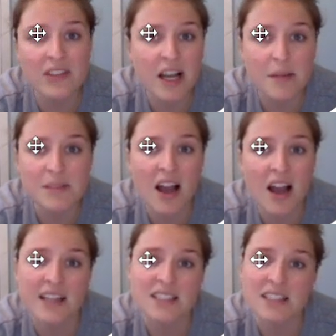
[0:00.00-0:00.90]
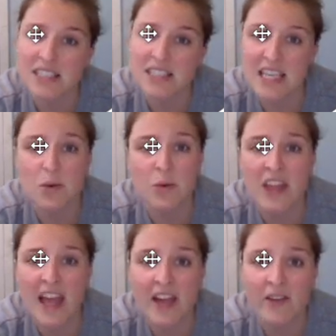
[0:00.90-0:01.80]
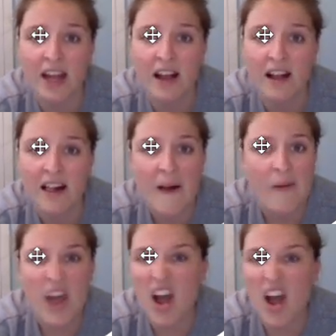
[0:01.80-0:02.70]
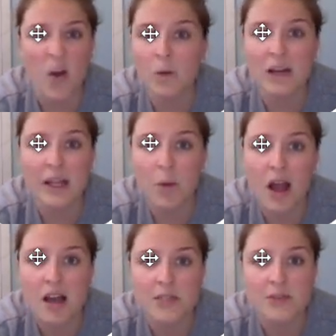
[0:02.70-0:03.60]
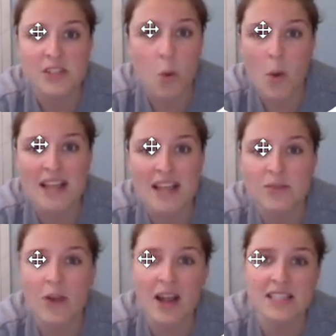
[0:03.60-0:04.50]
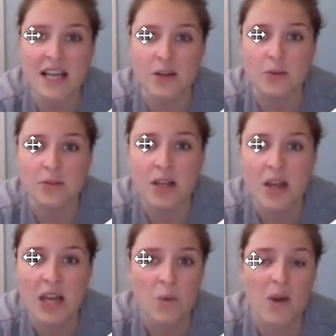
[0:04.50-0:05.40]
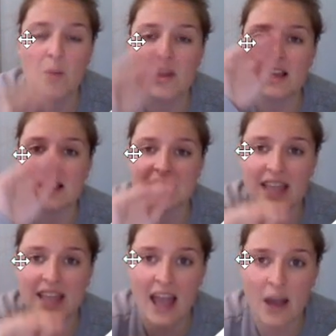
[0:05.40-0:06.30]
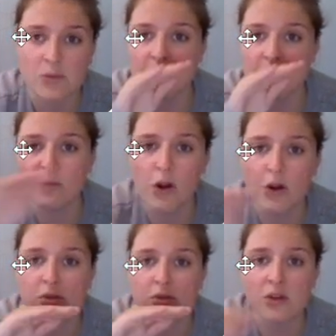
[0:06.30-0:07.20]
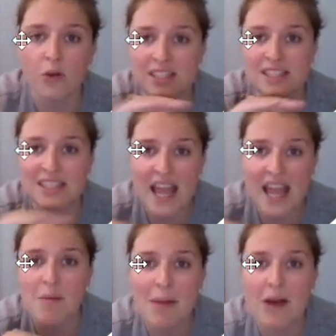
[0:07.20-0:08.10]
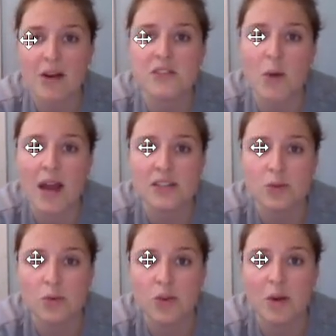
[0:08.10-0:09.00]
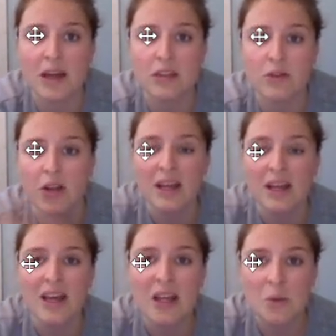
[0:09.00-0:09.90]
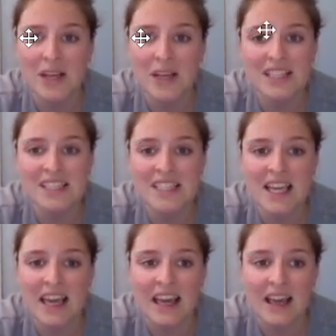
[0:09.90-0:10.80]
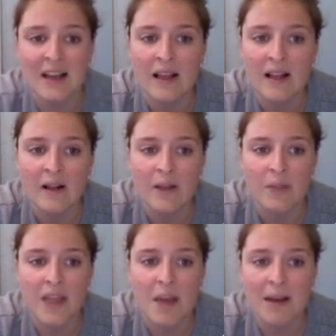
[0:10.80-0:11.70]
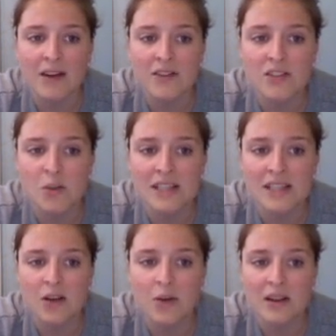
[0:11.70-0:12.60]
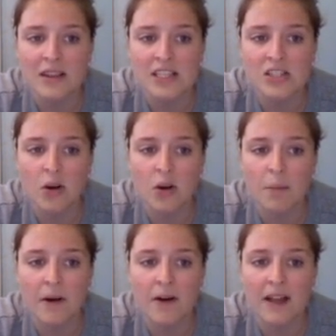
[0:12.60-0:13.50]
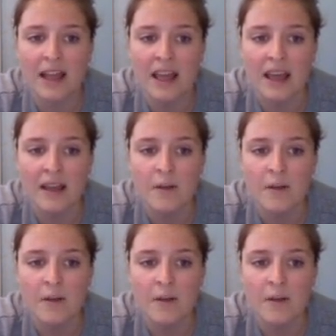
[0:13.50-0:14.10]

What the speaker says: times height to equal the area, that only works for squares and rectangles, where we can count the rows of the same amount of squares all the way through. We can see here, the amount of squares that are in this top part here